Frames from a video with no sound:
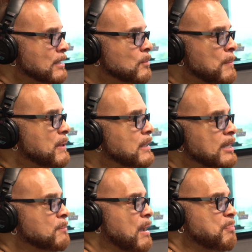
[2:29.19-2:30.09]
got no women,
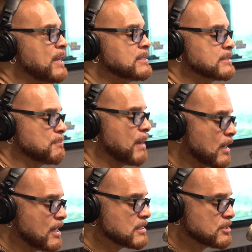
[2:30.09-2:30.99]
ain't nobody pay attention. My
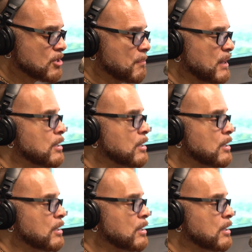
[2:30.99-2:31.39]
cousin taught me,